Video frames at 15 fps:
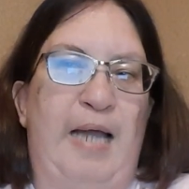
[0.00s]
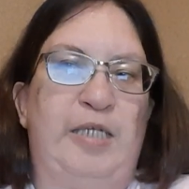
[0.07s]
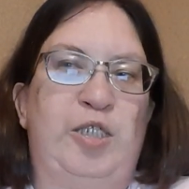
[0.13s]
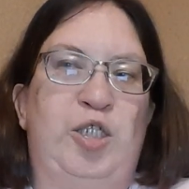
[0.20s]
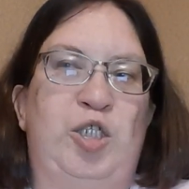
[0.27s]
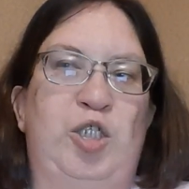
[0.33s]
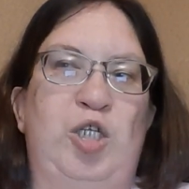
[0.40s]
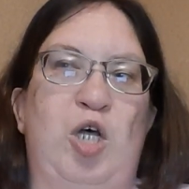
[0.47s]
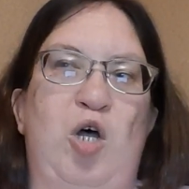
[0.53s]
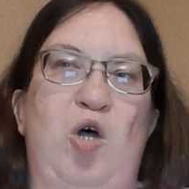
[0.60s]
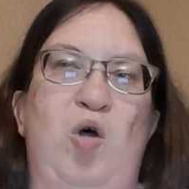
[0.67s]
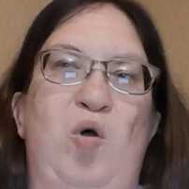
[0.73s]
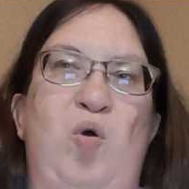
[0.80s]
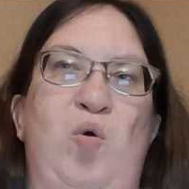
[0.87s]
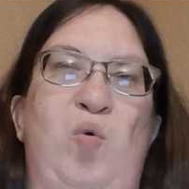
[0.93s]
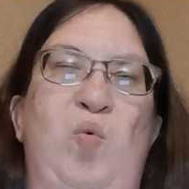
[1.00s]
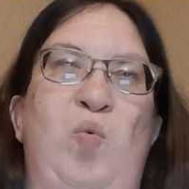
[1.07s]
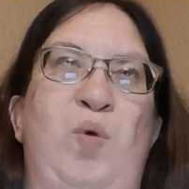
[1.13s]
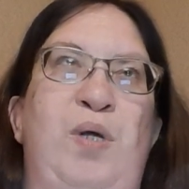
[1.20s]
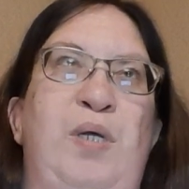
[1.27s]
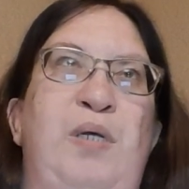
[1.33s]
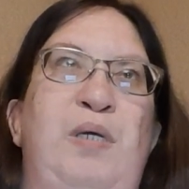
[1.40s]

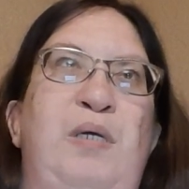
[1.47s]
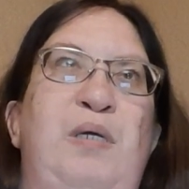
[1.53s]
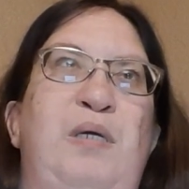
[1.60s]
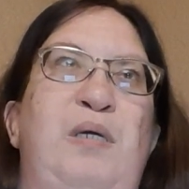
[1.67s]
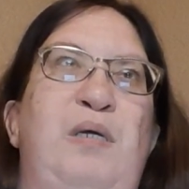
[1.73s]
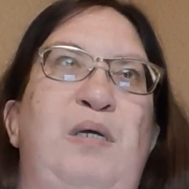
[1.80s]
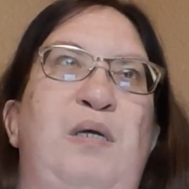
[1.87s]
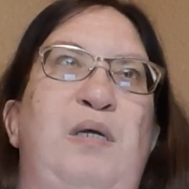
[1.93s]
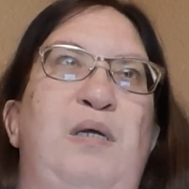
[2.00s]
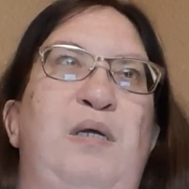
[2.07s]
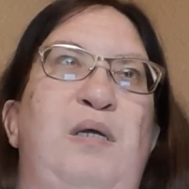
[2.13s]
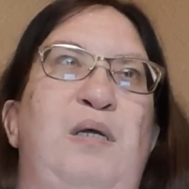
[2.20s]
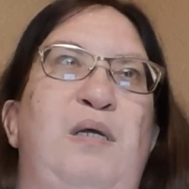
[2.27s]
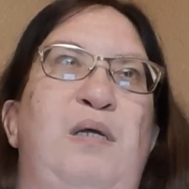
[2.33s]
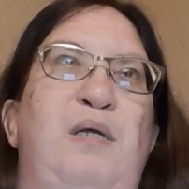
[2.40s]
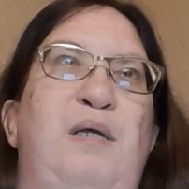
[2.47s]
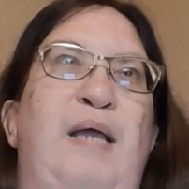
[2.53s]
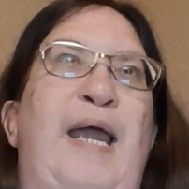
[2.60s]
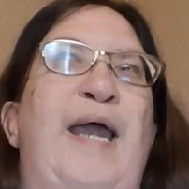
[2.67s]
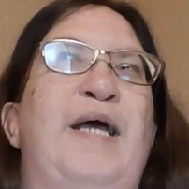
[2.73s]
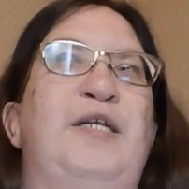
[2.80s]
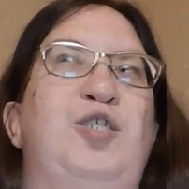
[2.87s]
so
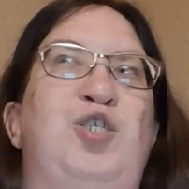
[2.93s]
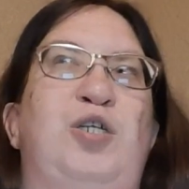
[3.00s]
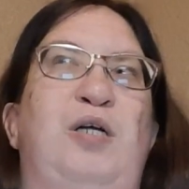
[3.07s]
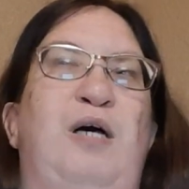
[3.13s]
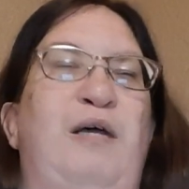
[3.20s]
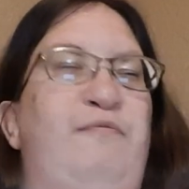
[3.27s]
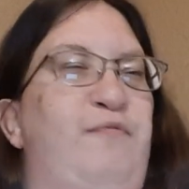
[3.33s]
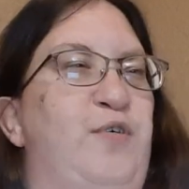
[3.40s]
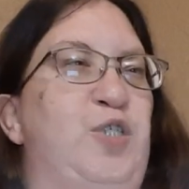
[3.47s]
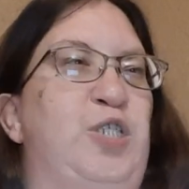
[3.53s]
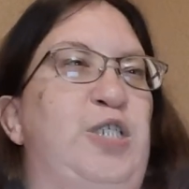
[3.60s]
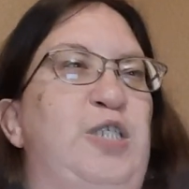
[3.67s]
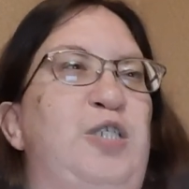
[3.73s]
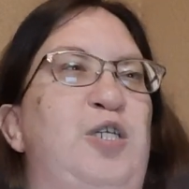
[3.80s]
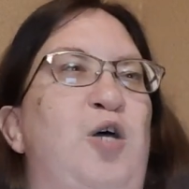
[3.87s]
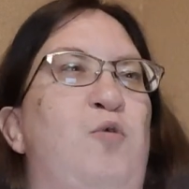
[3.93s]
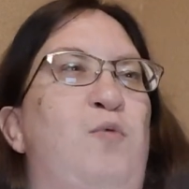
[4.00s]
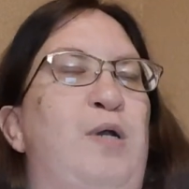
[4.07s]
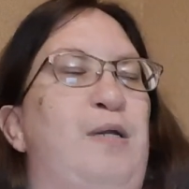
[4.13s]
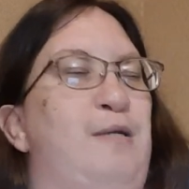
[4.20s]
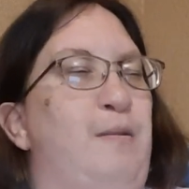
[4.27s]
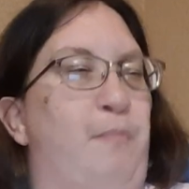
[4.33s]
Angela at first didn't know
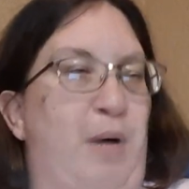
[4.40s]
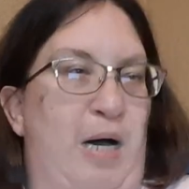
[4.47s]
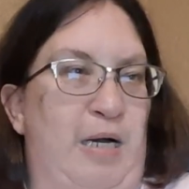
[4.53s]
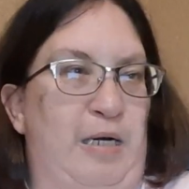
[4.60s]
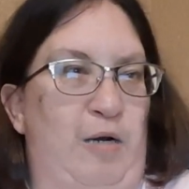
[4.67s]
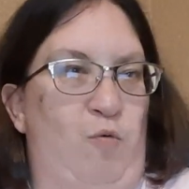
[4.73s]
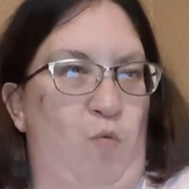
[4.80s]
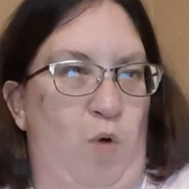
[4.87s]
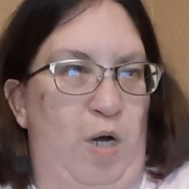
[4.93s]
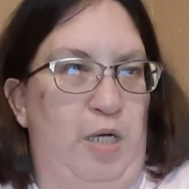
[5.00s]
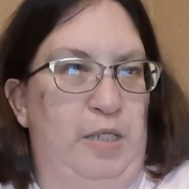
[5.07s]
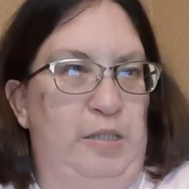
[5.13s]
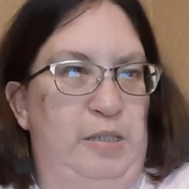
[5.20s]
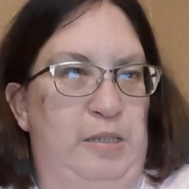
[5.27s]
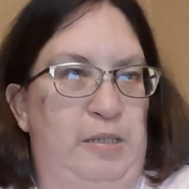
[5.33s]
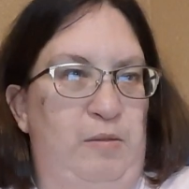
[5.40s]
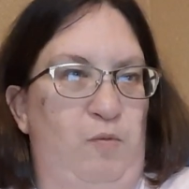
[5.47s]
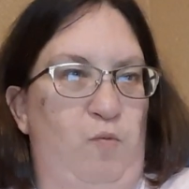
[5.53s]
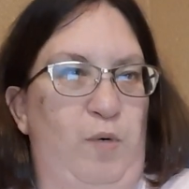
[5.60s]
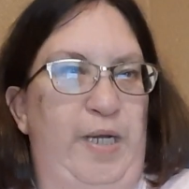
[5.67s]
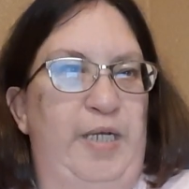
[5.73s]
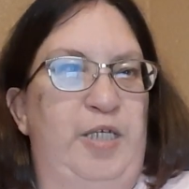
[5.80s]
what a mnemonic was,
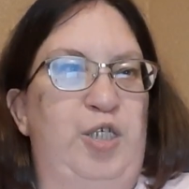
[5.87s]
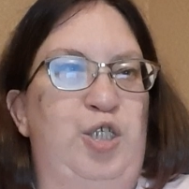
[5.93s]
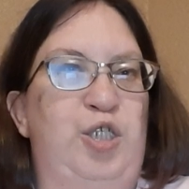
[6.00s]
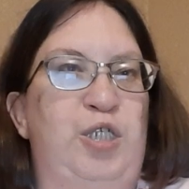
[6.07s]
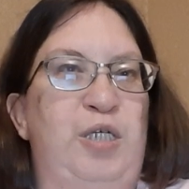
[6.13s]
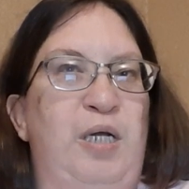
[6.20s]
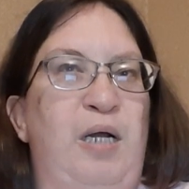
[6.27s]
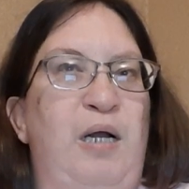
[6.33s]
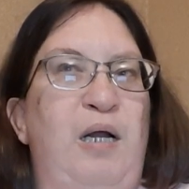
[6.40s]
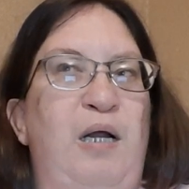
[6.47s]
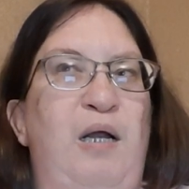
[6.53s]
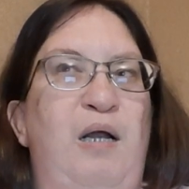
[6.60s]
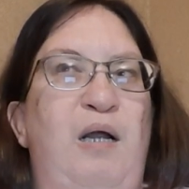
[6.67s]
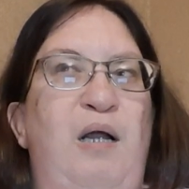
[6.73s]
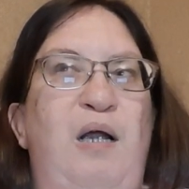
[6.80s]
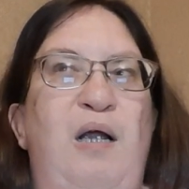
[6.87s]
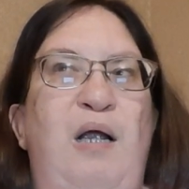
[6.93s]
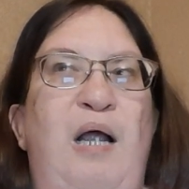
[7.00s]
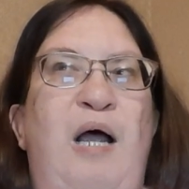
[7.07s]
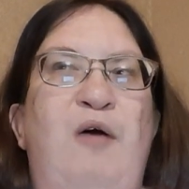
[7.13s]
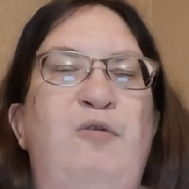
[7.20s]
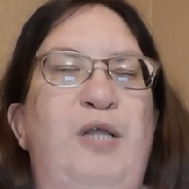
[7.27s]
which
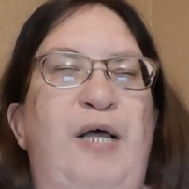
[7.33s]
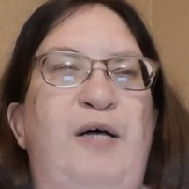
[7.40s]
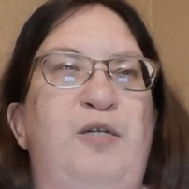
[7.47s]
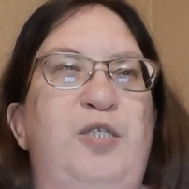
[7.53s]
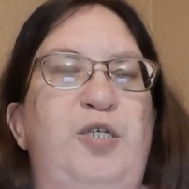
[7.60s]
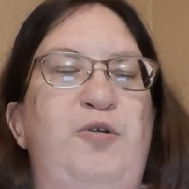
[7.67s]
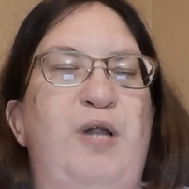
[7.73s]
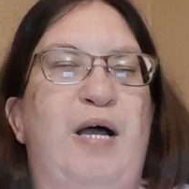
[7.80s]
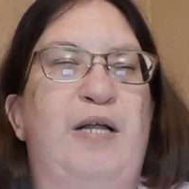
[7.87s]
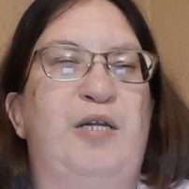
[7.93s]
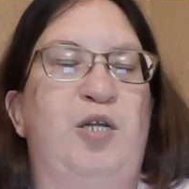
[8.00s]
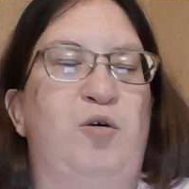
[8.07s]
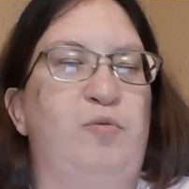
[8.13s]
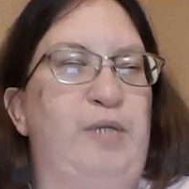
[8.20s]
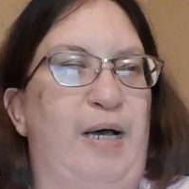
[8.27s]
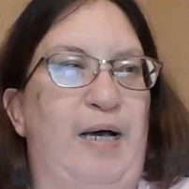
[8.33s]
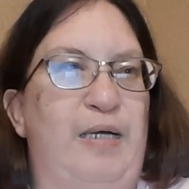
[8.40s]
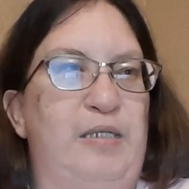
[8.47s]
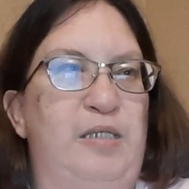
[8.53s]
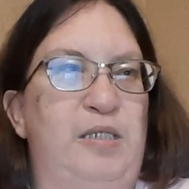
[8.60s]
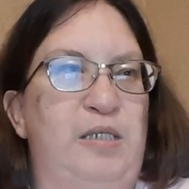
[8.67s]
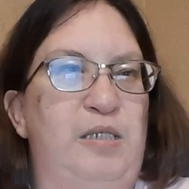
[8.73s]
how the hell do you not know
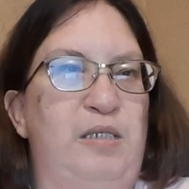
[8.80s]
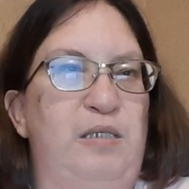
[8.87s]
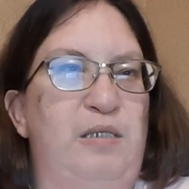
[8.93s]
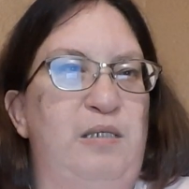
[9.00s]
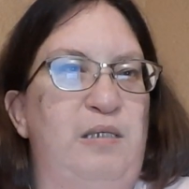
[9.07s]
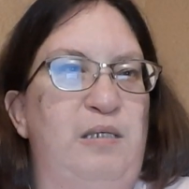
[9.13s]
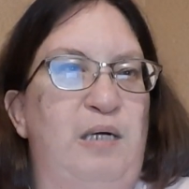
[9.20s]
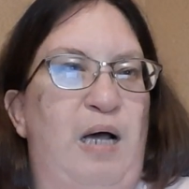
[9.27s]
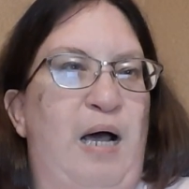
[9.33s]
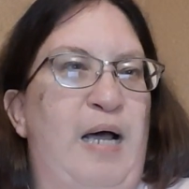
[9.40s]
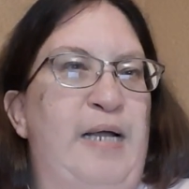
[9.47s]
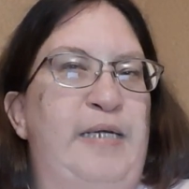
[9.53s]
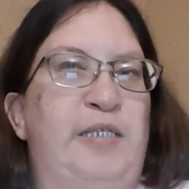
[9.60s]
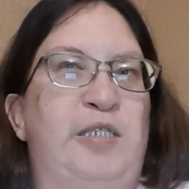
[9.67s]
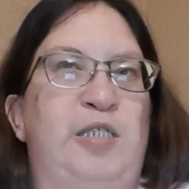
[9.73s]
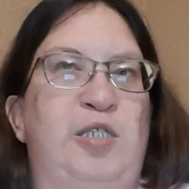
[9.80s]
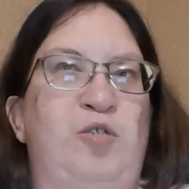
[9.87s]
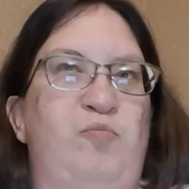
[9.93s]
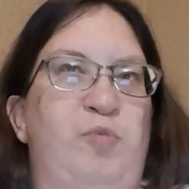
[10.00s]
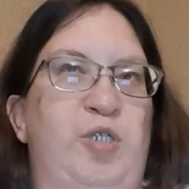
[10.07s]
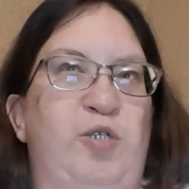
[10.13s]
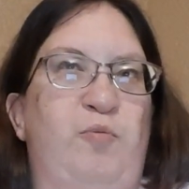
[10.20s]
that? I
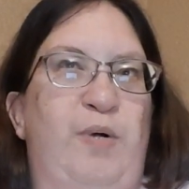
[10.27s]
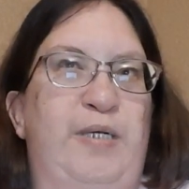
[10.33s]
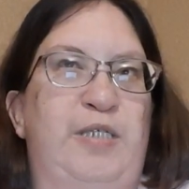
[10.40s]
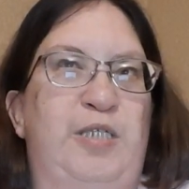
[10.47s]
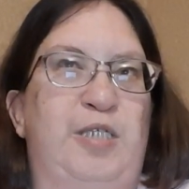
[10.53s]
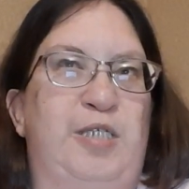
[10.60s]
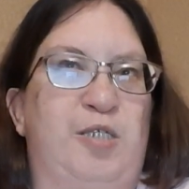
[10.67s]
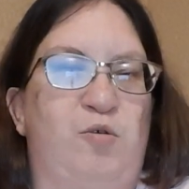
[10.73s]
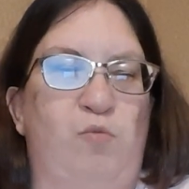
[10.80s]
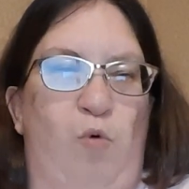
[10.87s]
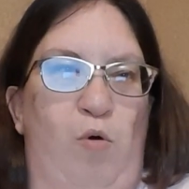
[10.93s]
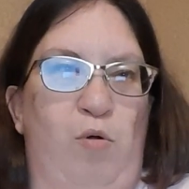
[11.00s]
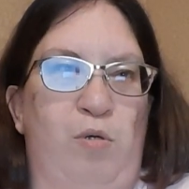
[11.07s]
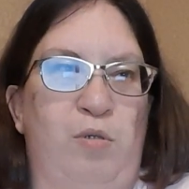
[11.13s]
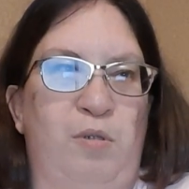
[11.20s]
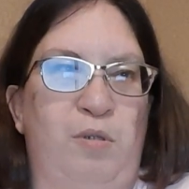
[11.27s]
assume she went to school.